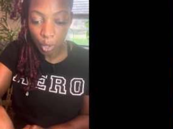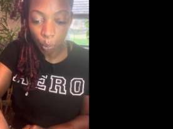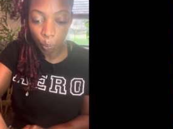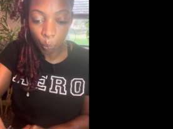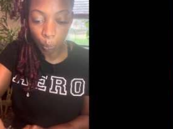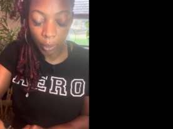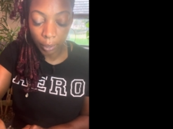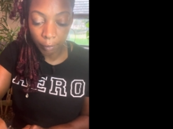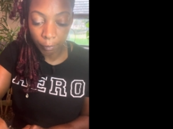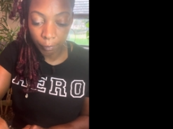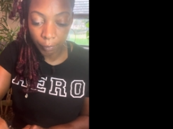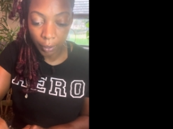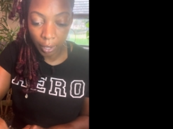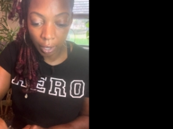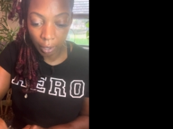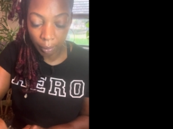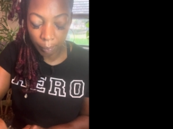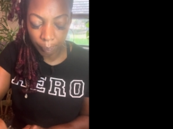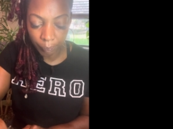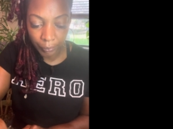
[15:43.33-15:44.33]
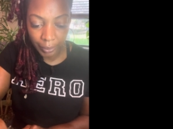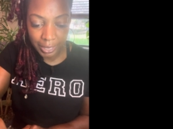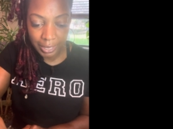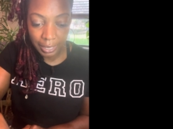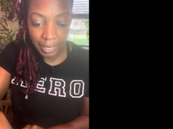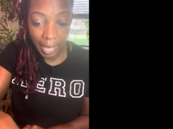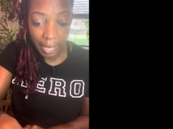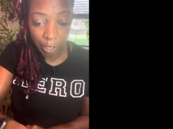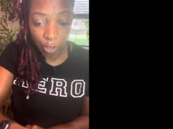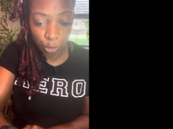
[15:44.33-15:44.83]
with this
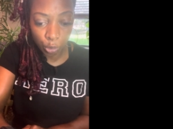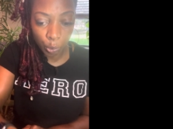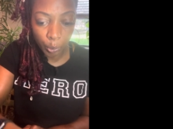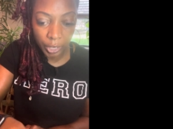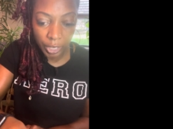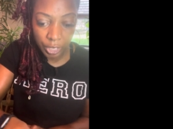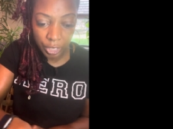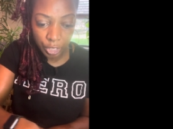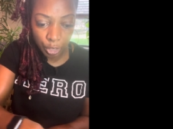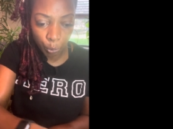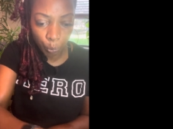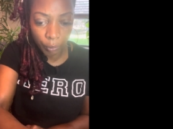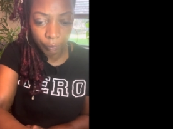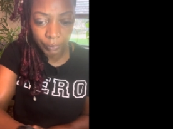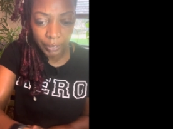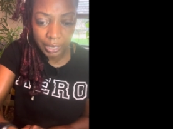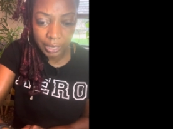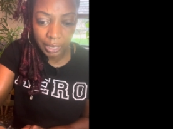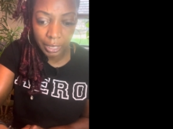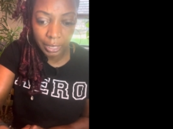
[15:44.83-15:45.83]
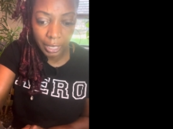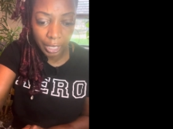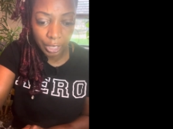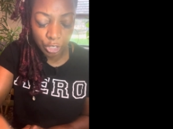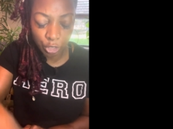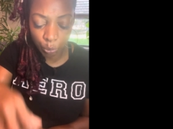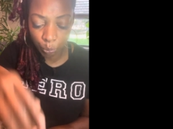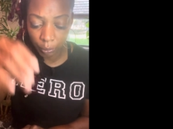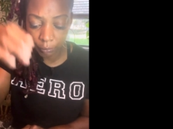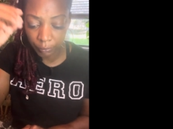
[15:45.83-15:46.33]
lack of cohesion, with this
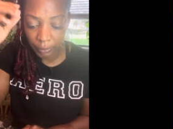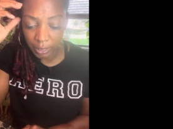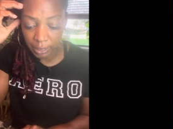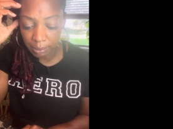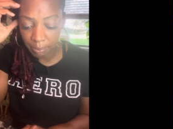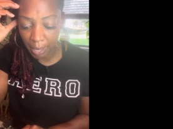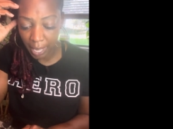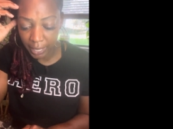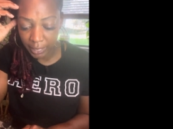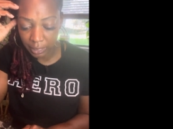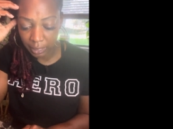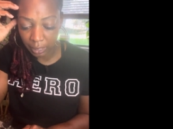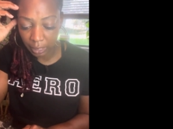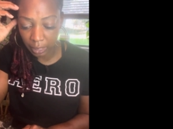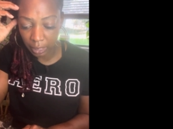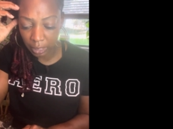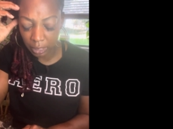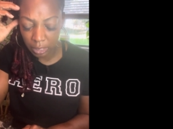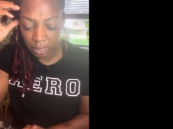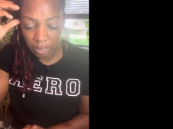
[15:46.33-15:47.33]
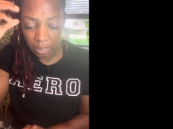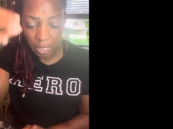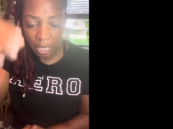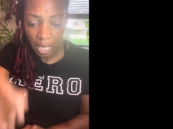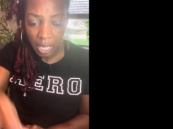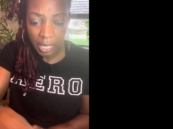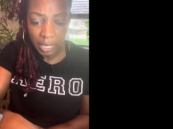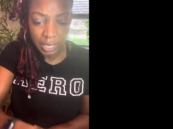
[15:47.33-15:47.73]
connection, with this masculine energy.